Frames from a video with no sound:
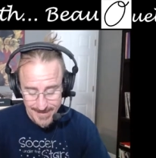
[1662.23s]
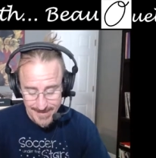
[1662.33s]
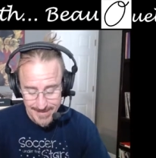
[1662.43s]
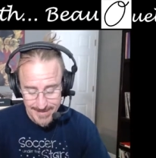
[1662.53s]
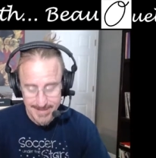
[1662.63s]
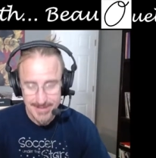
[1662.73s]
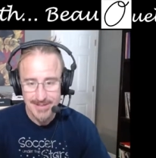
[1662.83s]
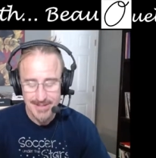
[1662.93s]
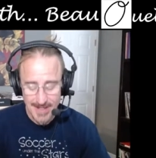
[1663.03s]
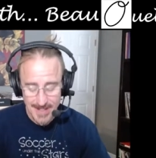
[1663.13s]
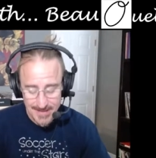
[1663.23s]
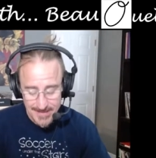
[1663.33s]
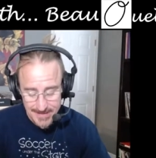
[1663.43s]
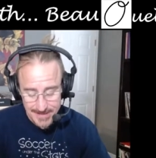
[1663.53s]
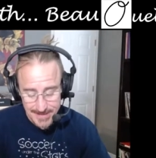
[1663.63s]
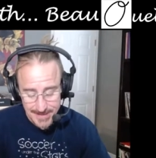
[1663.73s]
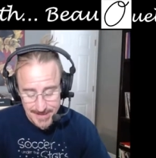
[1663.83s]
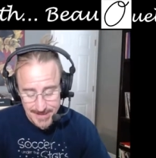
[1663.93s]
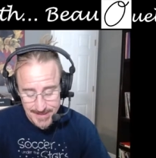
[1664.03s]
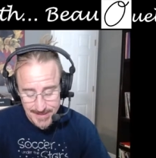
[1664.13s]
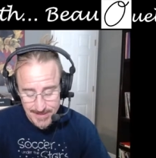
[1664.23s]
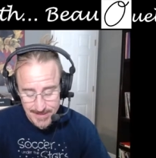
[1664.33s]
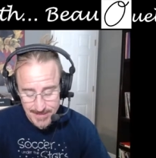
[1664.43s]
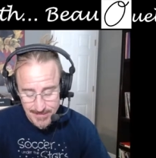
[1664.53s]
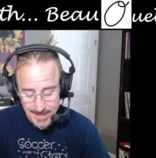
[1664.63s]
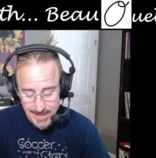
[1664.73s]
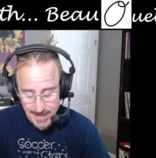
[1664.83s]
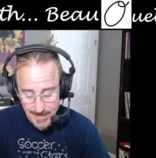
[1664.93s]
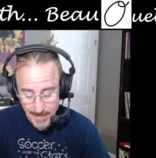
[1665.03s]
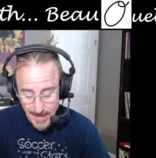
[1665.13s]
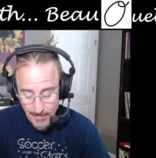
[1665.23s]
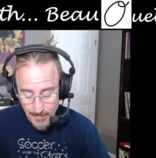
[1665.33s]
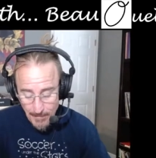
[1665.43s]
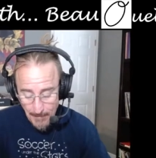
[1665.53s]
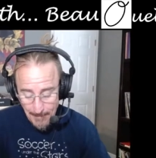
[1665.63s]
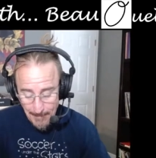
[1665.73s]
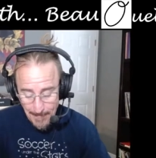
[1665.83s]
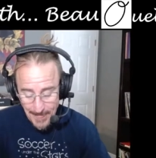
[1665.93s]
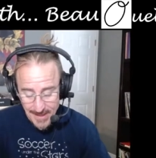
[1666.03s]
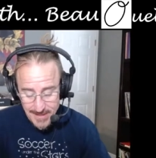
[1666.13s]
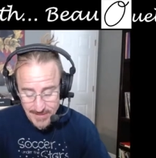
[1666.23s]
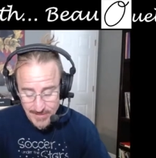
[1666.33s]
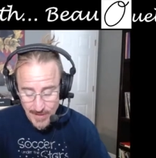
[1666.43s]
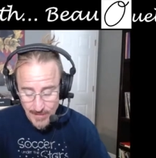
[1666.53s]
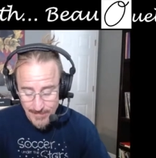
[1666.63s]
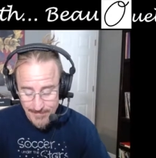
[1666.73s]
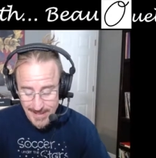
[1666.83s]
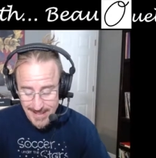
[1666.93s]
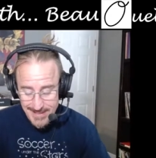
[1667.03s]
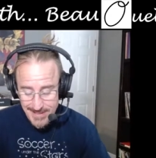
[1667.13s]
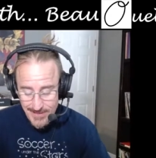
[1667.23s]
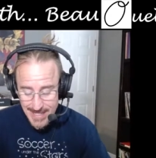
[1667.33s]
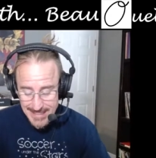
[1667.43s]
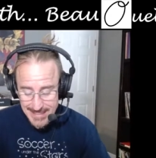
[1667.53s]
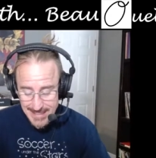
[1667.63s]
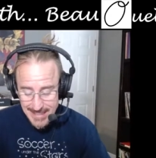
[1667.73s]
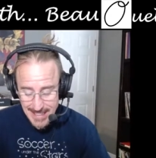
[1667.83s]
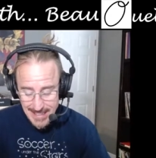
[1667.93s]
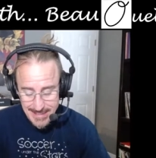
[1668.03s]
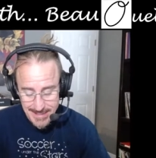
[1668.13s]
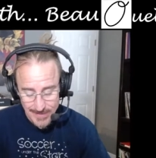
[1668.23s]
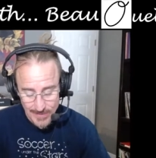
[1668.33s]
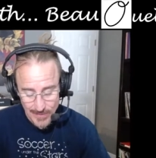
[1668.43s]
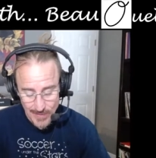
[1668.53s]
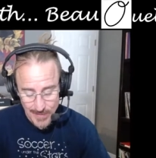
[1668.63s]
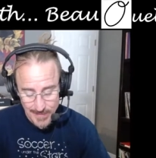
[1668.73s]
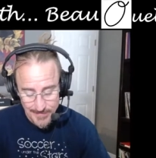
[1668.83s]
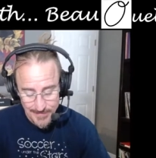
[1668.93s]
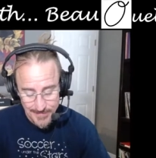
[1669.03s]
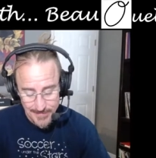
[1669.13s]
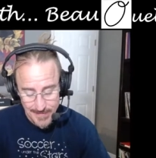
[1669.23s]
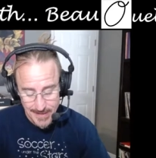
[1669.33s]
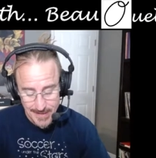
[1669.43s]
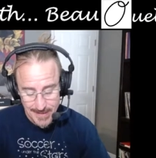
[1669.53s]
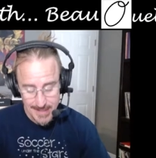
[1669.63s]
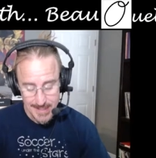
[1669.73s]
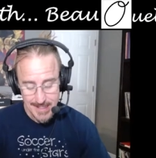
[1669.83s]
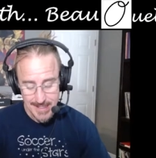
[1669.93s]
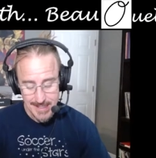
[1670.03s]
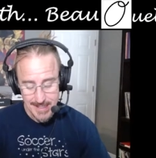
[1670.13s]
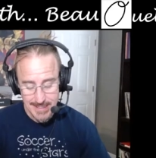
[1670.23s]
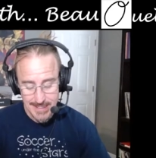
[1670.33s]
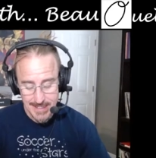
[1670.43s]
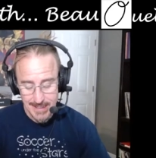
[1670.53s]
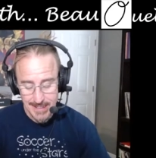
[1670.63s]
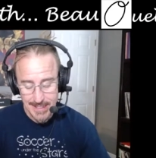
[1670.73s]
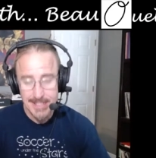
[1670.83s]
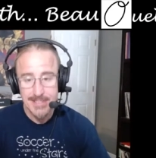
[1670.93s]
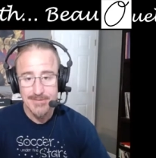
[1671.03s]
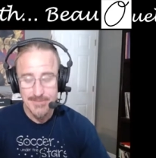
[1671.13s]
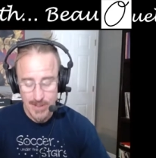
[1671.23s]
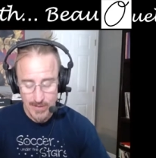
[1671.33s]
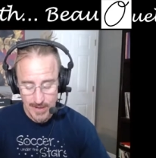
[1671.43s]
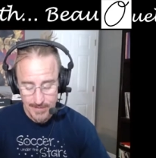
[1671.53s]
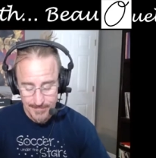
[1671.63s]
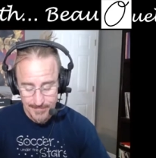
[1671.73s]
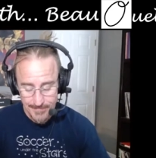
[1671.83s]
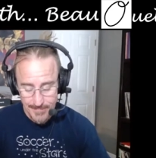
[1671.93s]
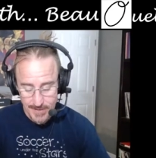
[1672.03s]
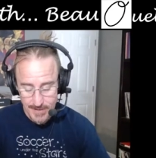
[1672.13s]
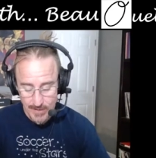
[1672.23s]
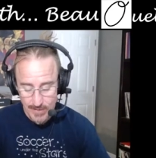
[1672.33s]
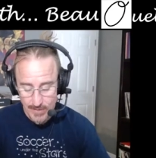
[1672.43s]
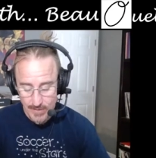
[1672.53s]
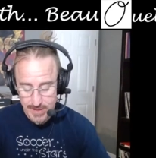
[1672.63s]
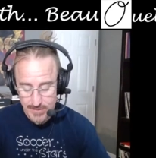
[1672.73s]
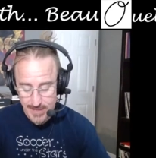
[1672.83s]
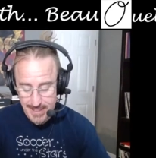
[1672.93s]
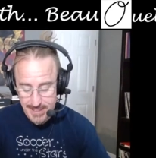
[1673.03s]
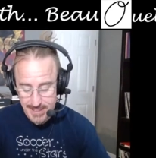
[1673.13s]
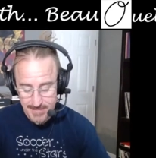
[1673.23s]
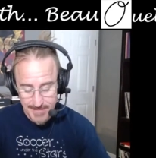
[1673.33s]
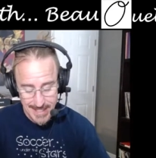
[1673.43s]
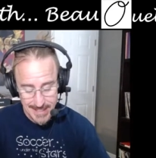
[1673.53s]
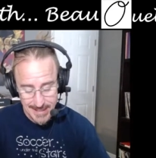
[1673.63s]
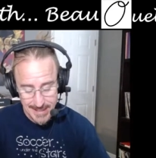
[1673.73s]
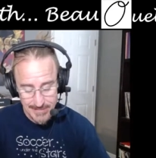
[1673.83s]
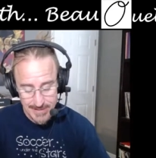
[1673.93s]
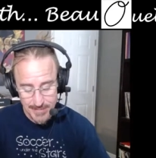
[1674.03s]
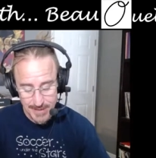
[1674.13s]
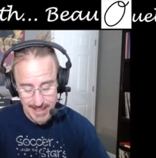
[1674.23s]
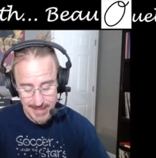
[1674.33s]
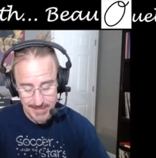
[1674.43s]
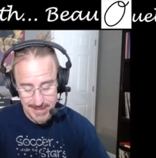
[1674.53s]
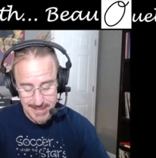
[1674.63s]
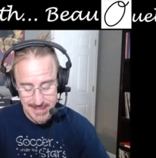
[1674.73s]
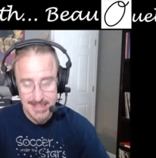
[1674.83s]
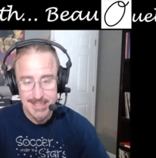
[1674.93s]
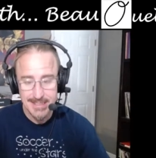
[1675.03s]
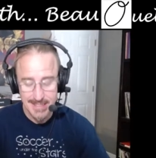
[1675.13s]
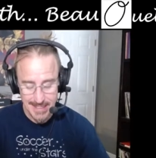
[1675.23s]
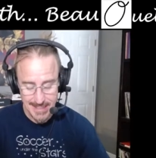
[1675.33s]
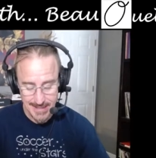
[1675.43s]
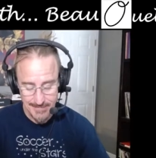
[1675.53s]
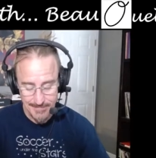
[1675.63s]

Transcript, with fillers: It's a good thought, you know, something to think about. So Noah finds grace in the eyes of the Lord. This is the lineage of Noah. Noah was a righteous man and he was blameless in his time.